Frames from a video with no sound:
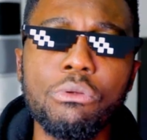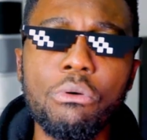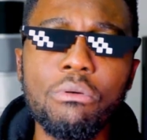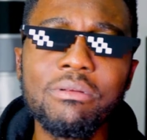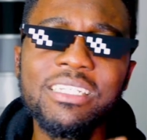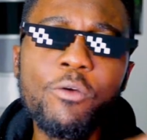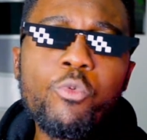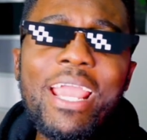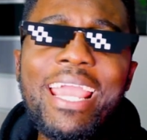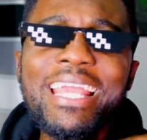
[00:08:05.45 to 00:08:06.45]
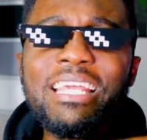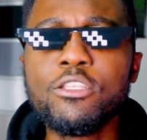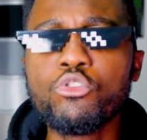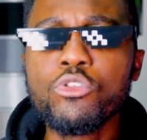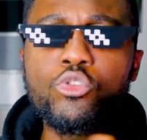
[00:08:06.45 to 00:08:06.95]
know, the way he
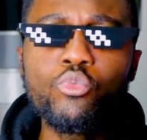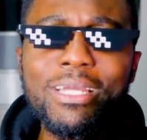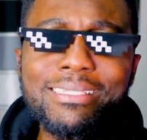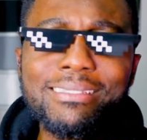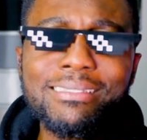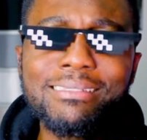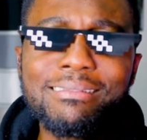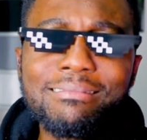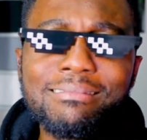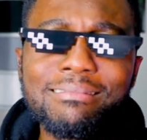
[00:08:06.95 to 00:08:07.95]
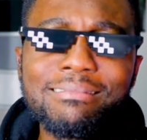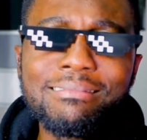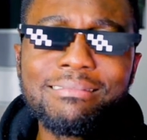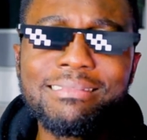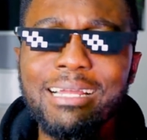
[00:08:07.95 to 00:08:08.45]
situates,
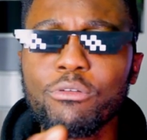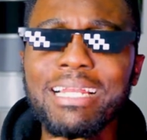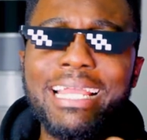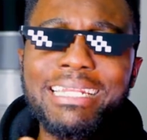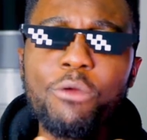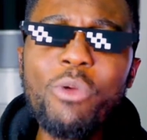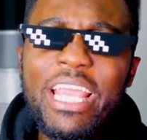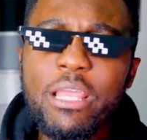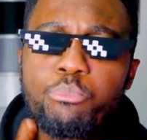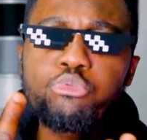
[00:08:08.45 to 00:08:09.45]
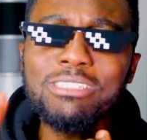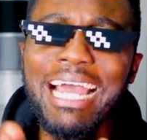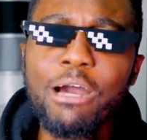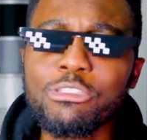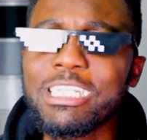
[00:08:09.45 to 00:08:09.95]
like the way he put
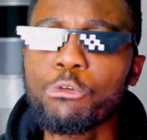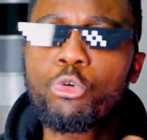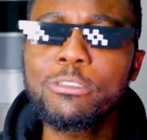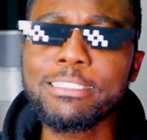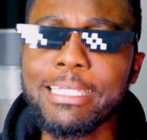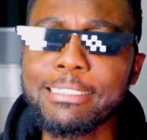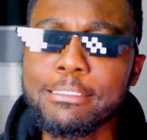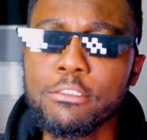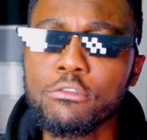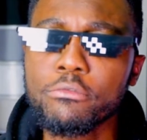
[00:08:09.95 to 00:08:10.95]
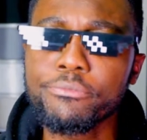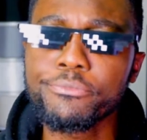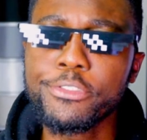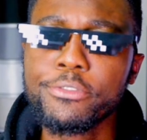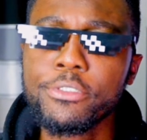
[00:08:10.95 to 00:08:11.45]
out the context.
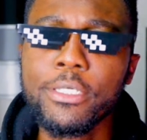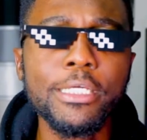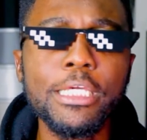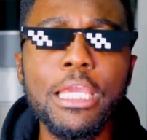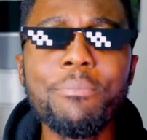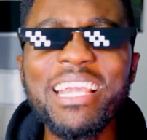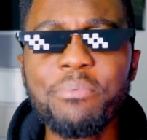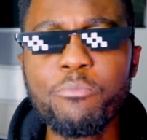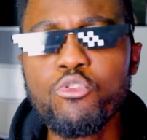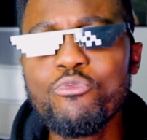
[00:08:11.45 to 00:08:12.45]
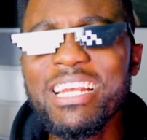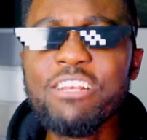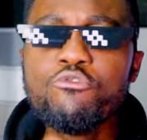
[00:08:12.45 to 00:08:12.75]
It make people really